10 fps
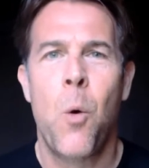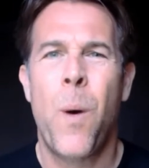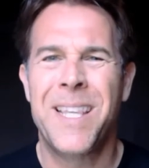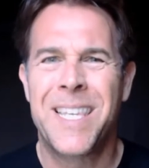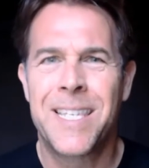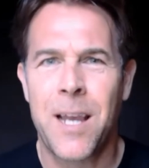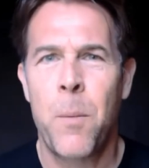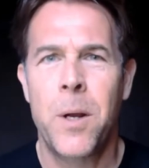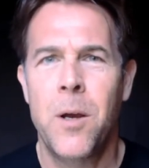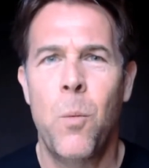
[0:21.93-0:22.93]
when
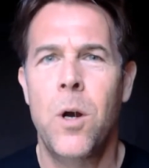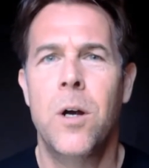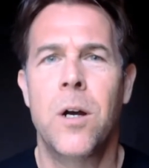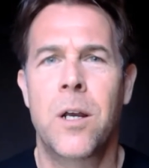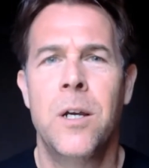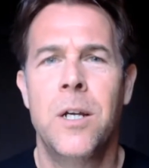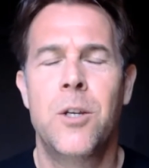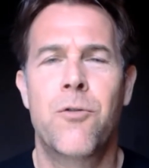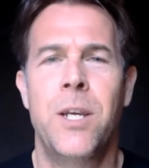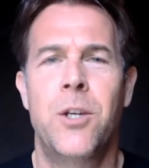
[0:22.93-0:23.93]
someone at work
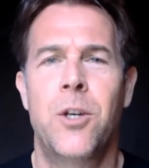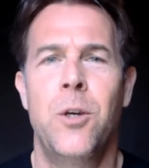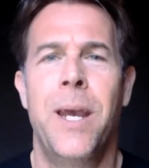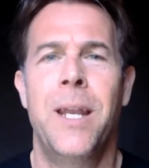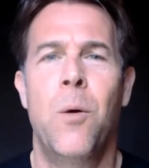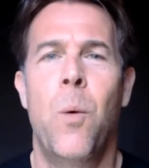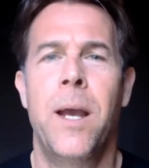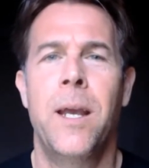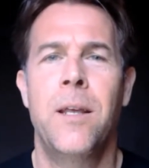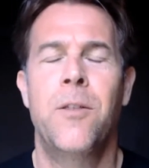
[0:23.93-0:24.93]
treats you in a
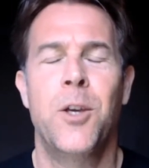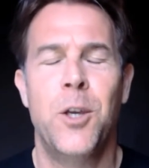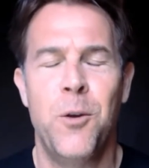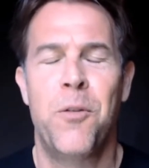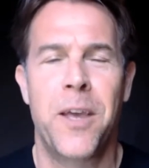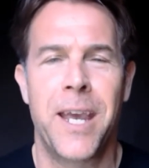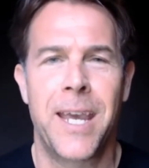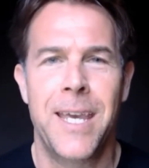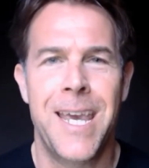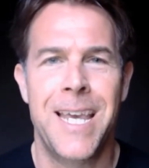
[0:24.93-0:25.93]
way that you
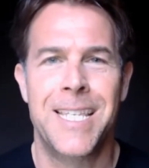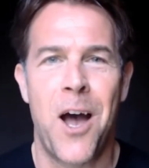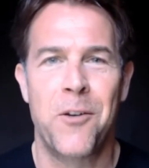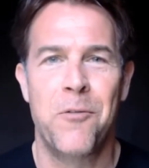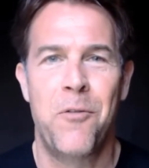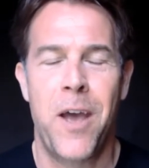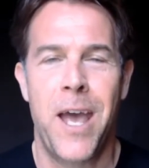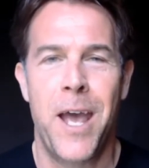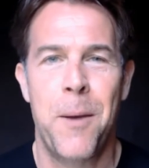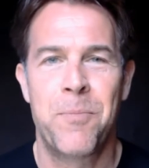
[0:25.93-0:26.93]
think is
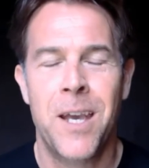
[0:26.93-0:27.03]
unfair.